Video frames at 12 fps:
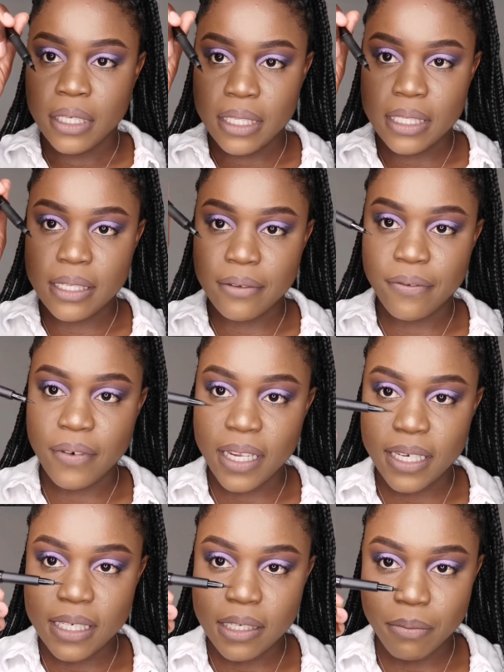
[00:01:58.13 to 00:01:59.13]
It's a
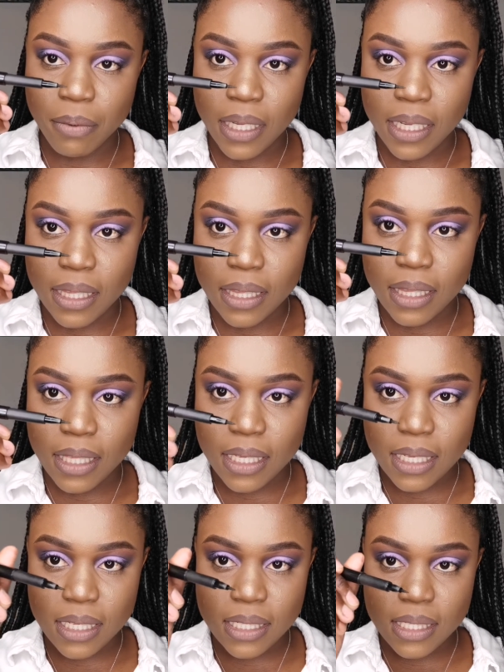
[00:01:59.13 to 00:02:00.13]
fine tip like
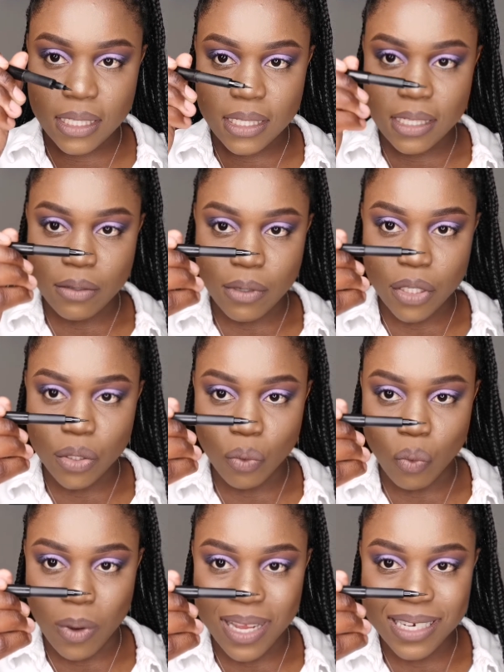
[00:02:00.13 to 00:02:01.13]
this. This is what you
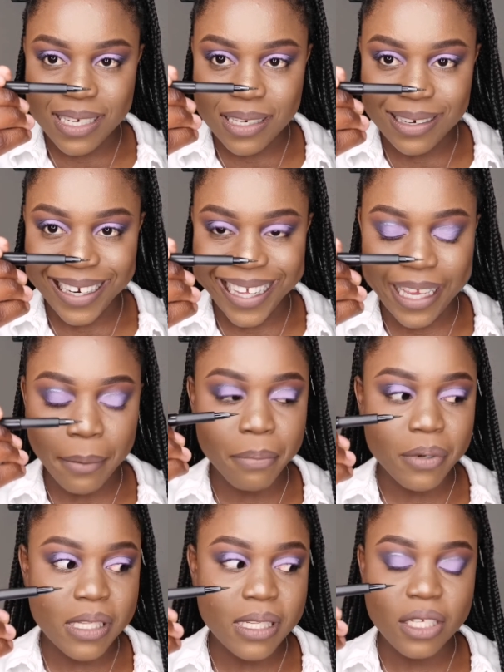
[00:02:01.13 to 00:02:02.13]
want, like a
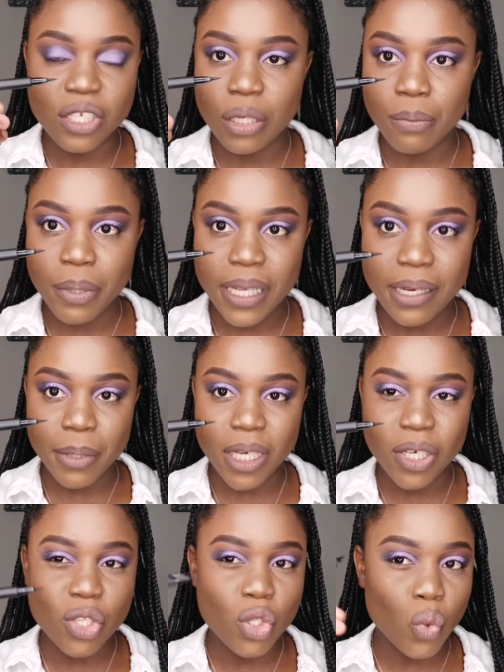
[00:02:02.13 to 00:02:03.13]
precision
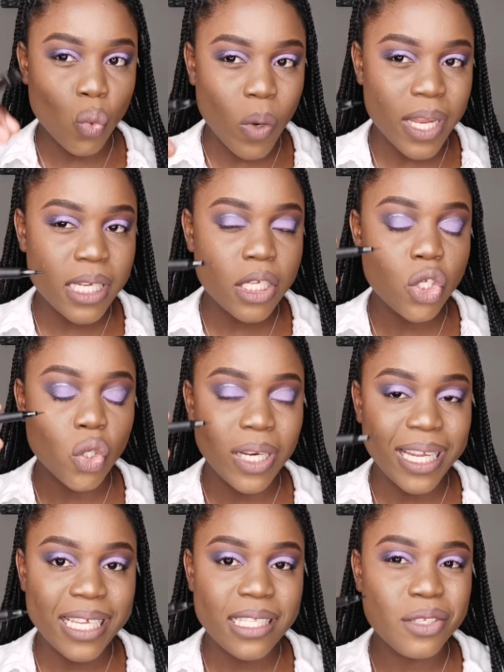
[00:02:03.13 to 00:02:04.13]
because you want your
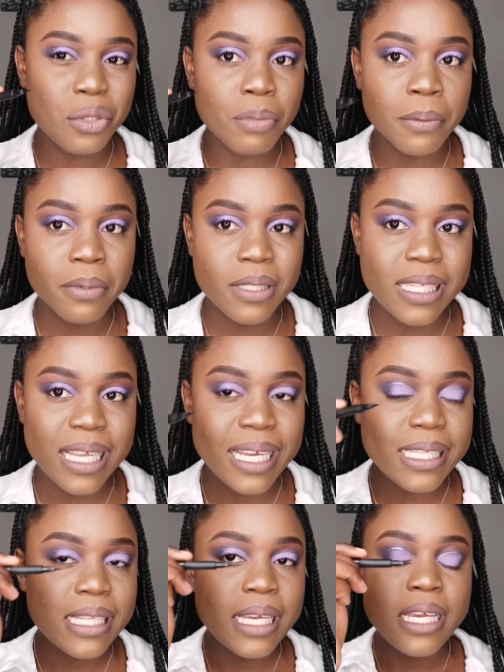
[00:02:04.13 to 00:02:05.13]
lines to be
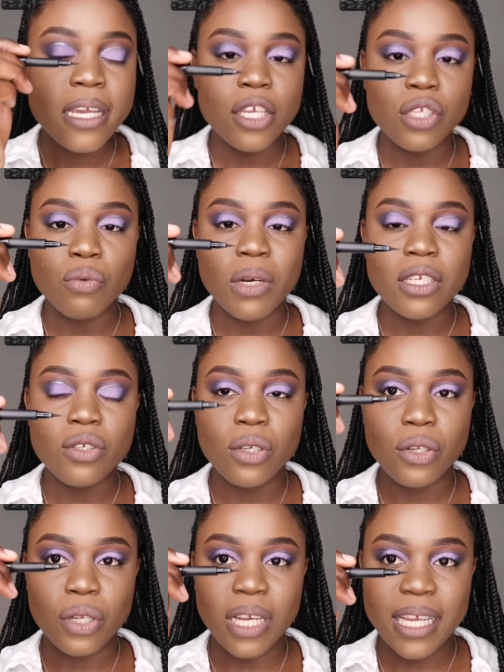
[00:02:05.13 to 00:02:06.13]
precise and you want
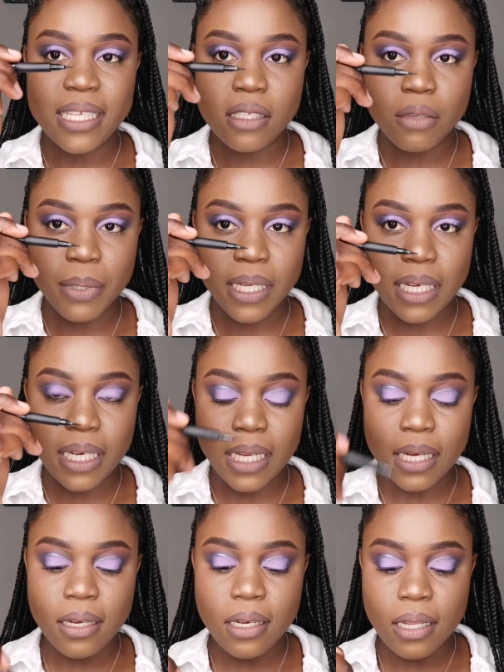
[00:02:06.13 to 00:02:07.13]
your lines to be
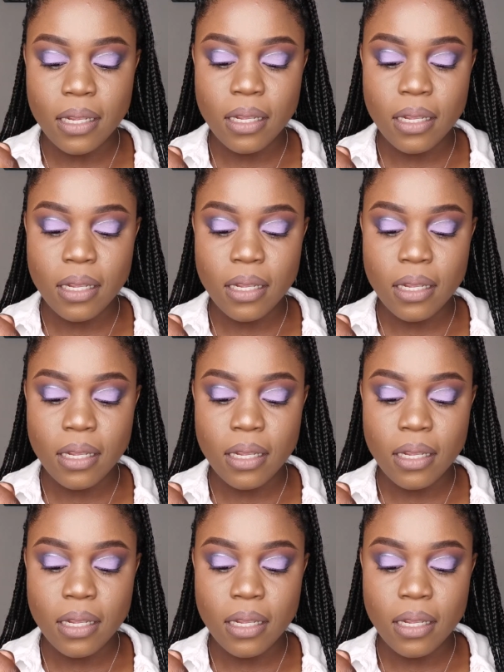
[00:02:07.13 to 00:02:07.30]
clean.